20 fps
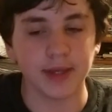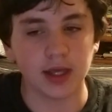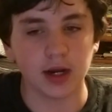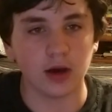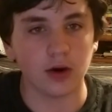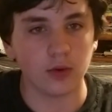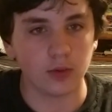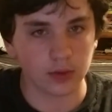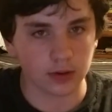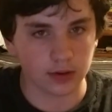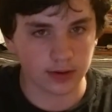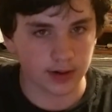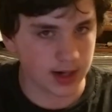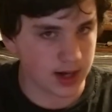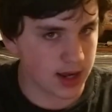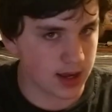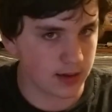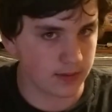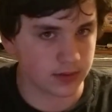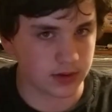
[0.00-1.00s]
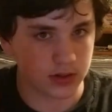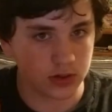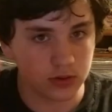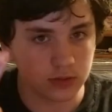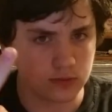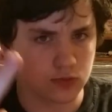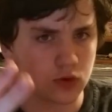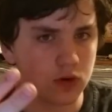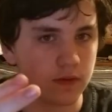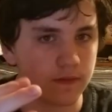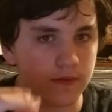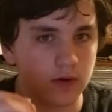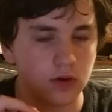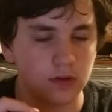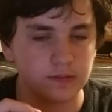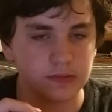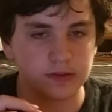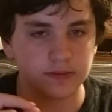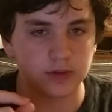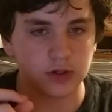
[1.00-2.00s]
you know, we're going to get 2 more
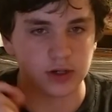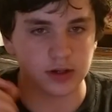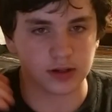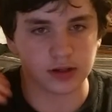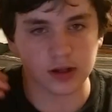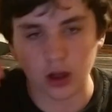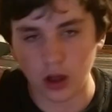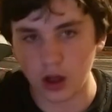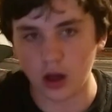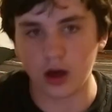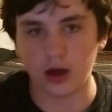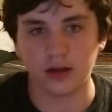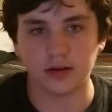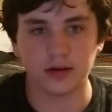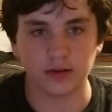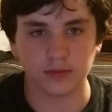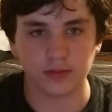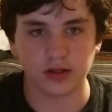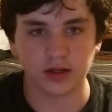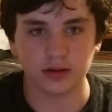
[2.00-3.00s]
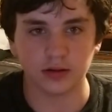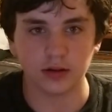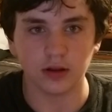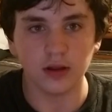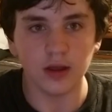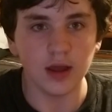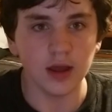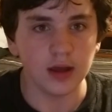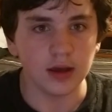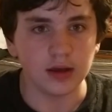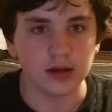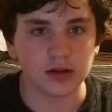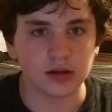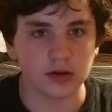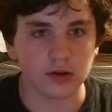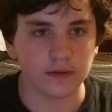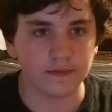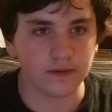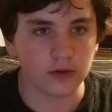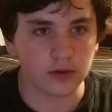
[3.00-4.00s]
films, which is awesome still.
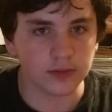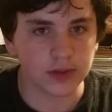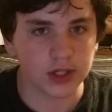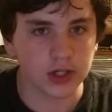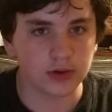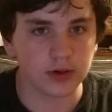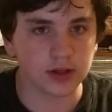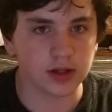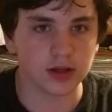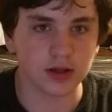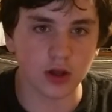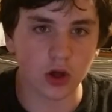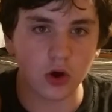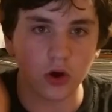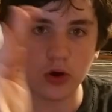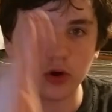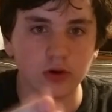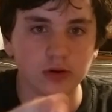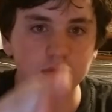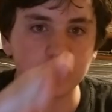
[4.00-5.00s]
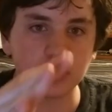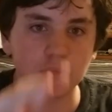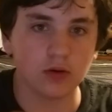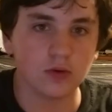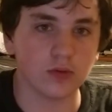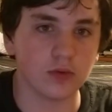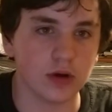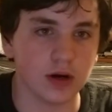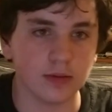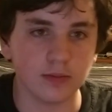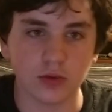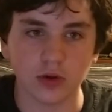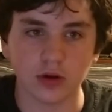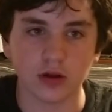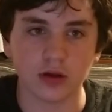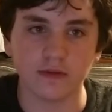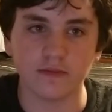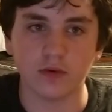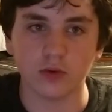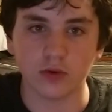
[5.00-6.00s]
So a film series is also what I'm
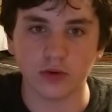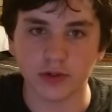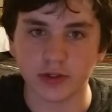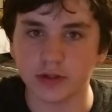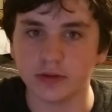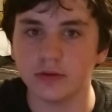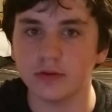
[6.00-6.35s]
looking forward